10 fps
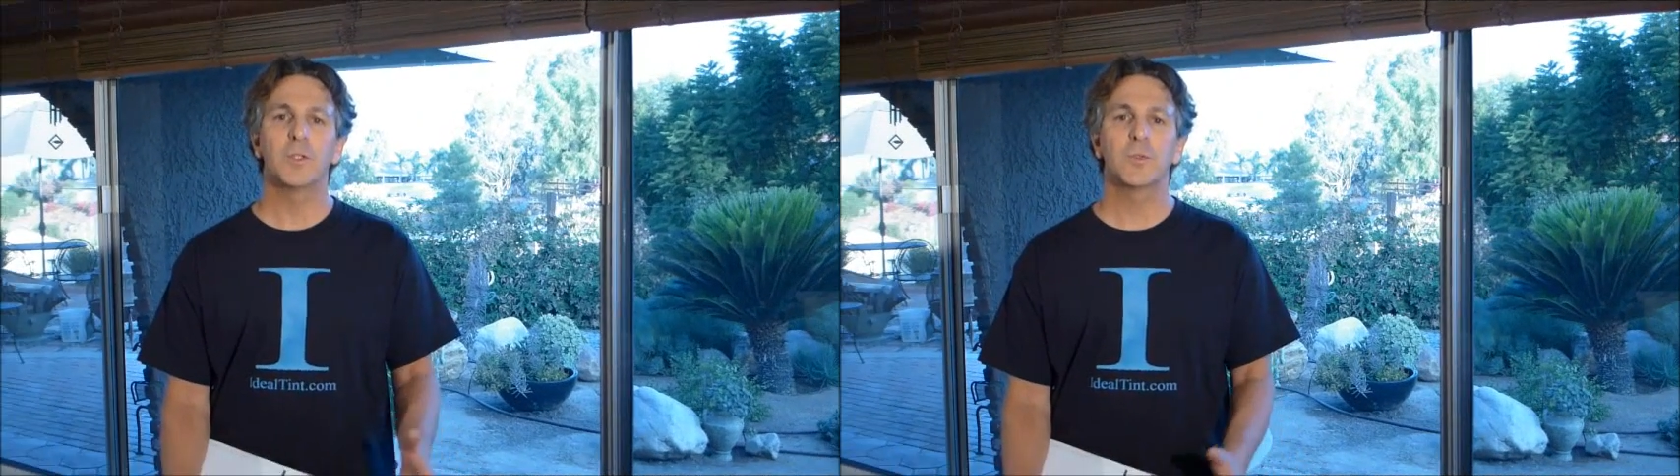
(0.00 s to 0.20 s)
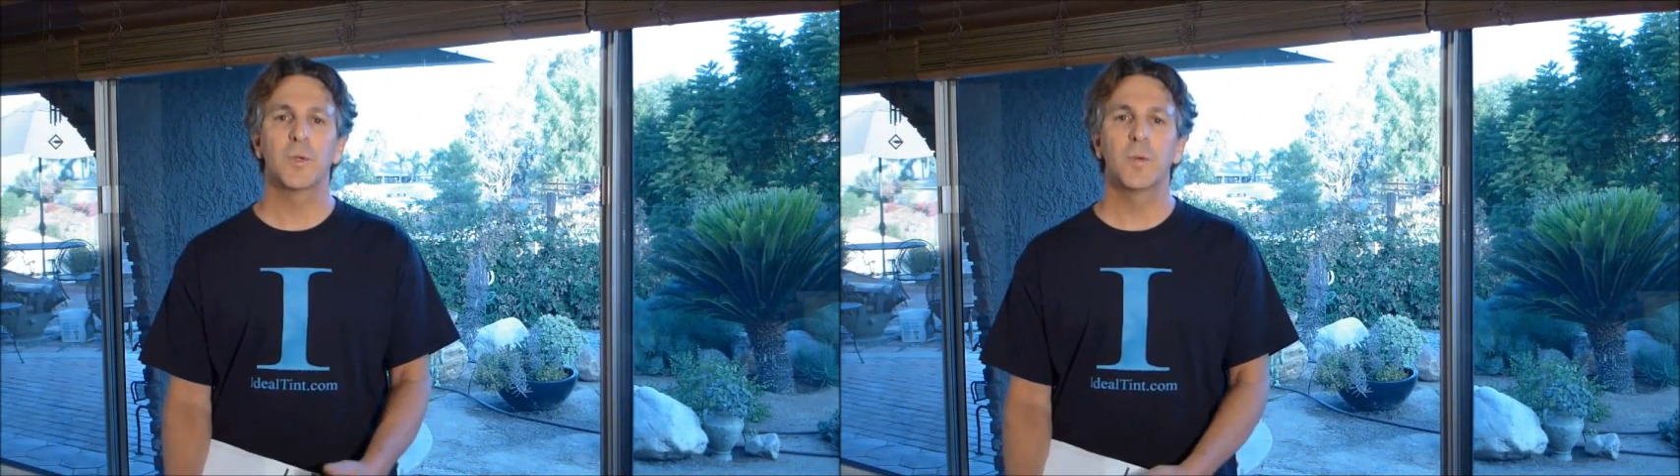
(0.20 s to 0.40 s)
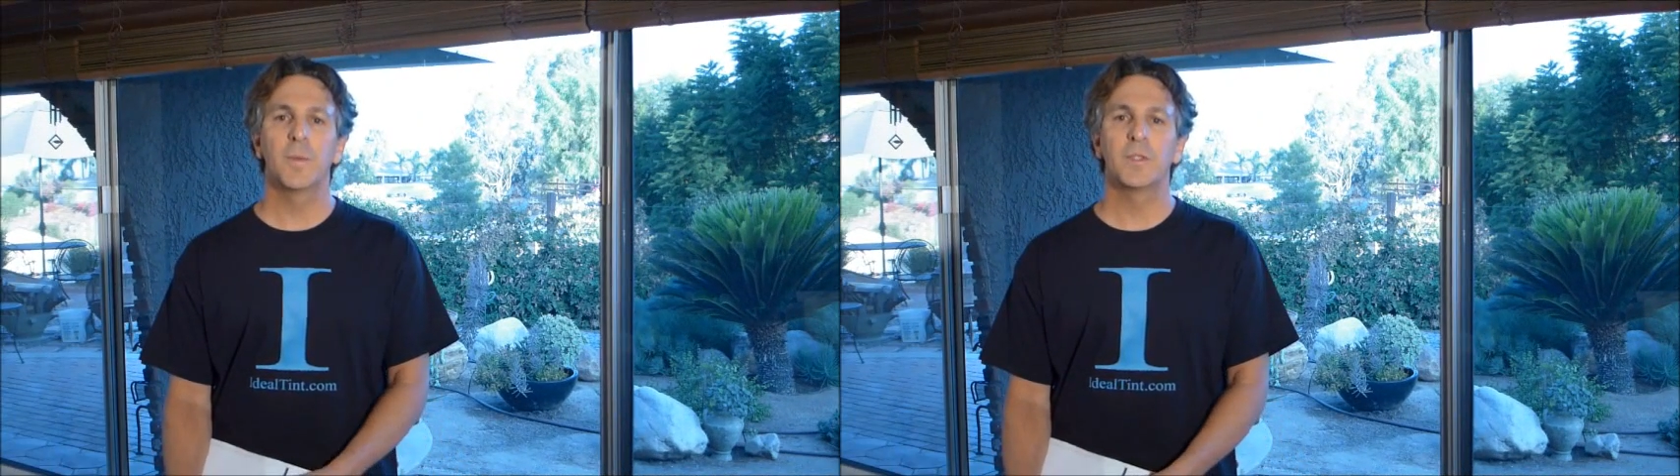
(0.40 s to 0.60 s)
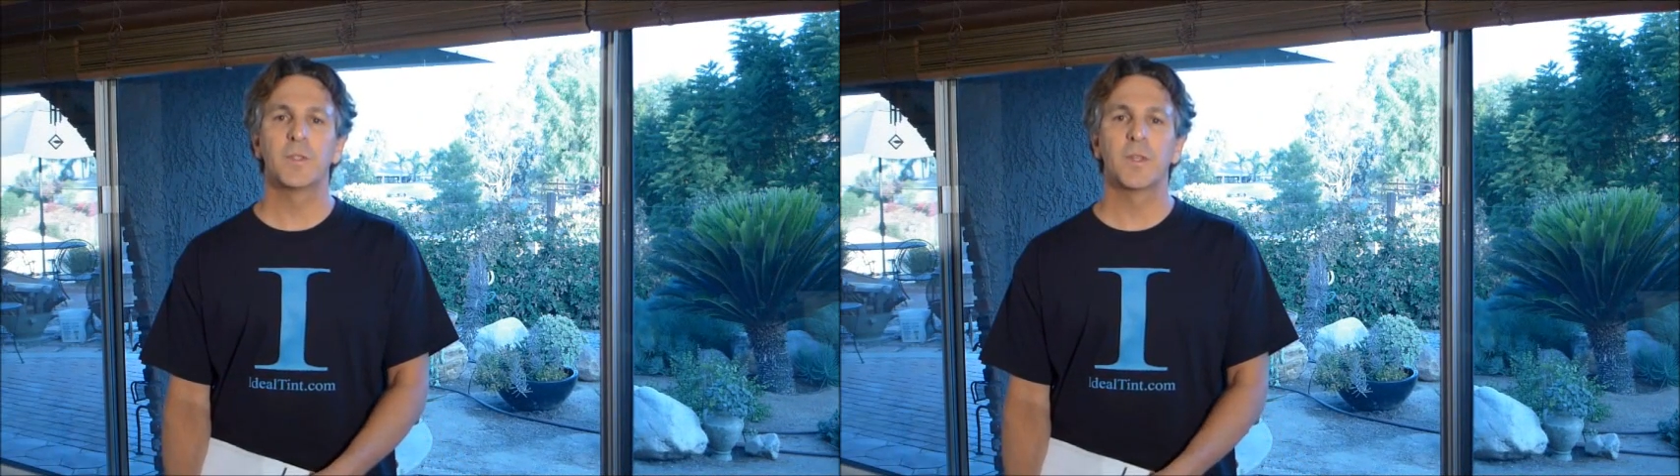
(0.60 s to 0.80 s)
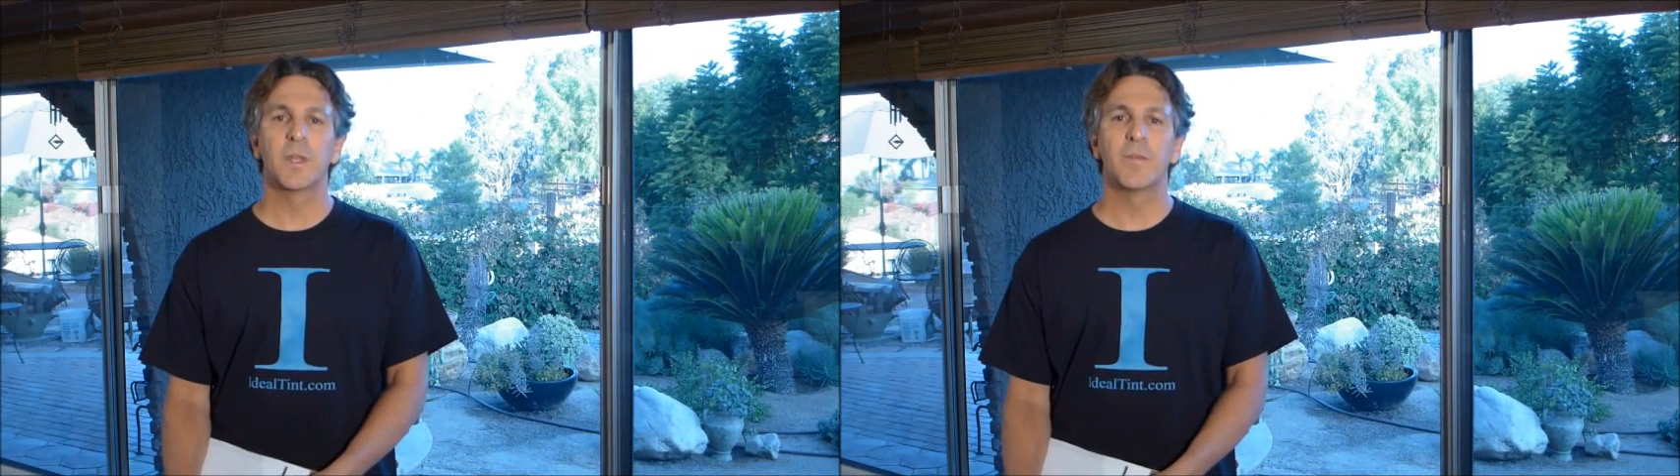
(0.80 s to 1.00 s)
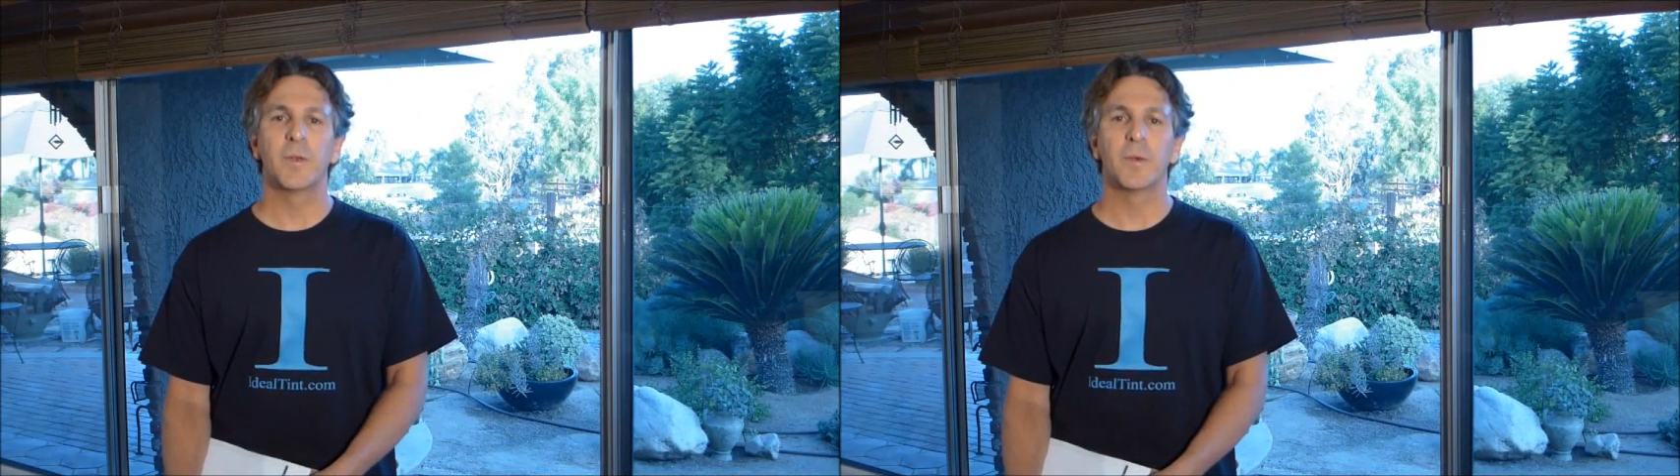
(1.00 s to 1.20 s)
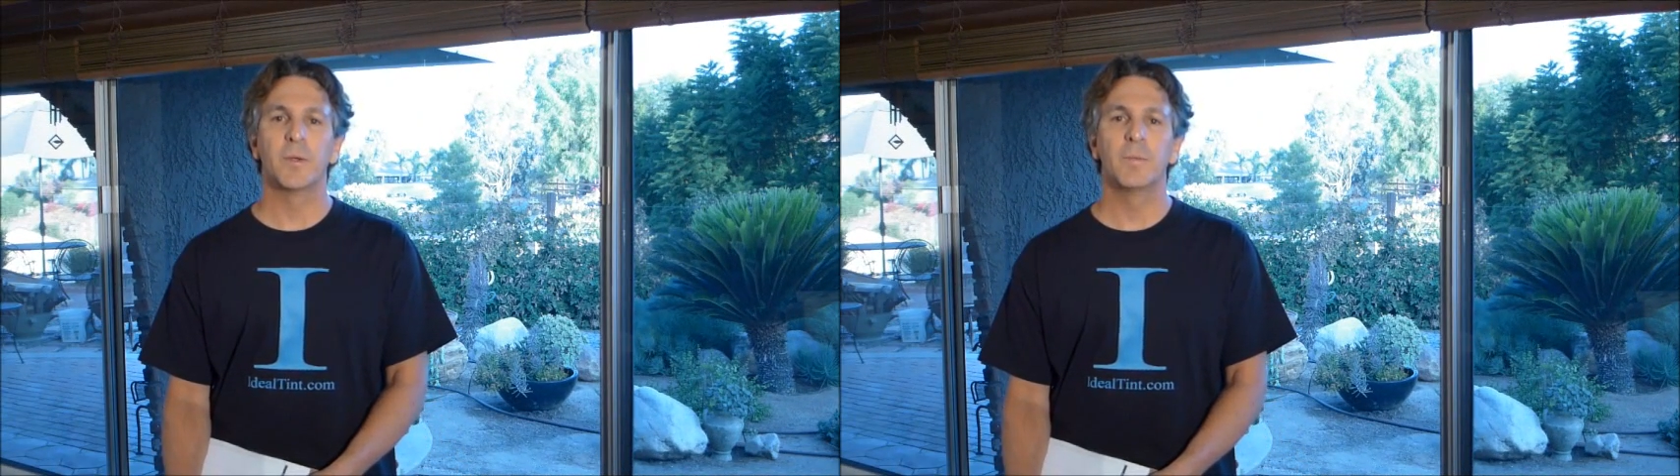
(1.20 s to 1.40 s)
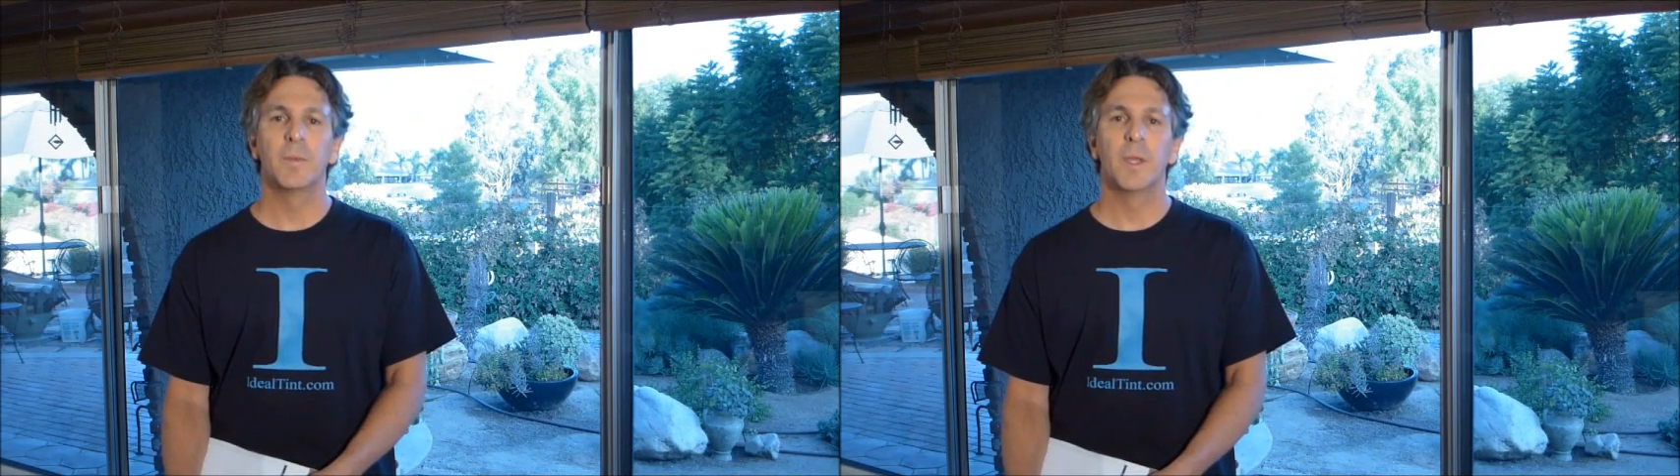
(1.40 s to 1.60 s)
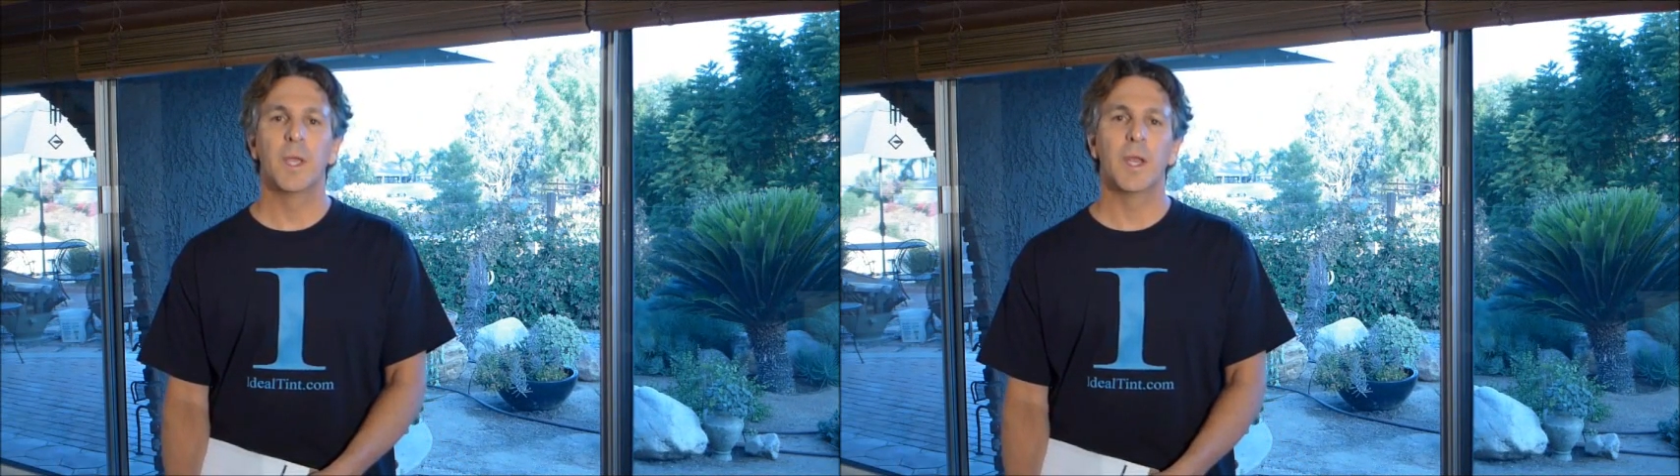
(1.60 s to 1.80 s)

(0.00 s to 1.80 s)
first room is the living room.